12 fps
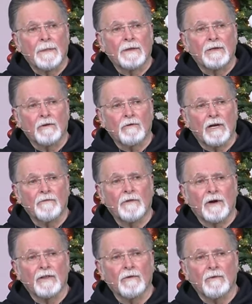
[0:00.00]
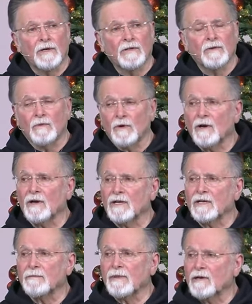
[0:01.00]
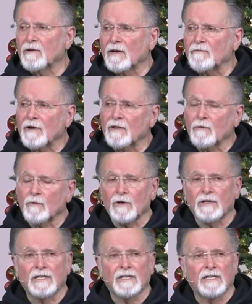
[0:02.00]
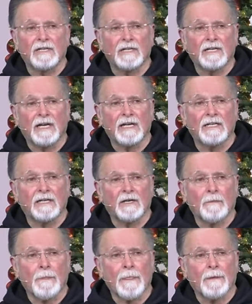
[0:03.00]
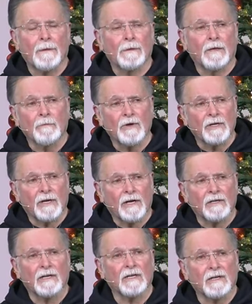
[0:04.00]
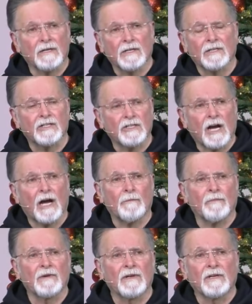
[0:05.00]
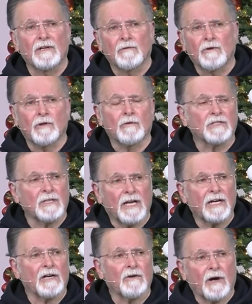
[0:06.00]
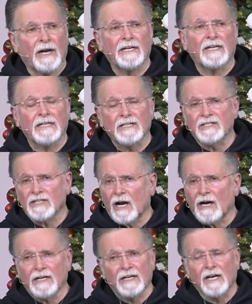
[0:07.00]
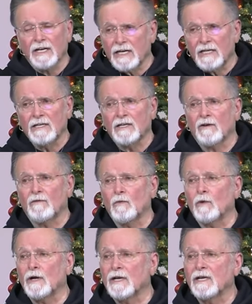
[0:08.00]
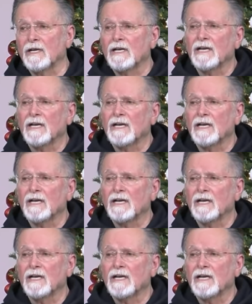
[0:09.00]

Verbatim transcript: Your grandfather went to work. My grandfather worked in a, a, um, a lumber yard, a, a shop, where there was a lot of grinding and sawing, cutting of wood.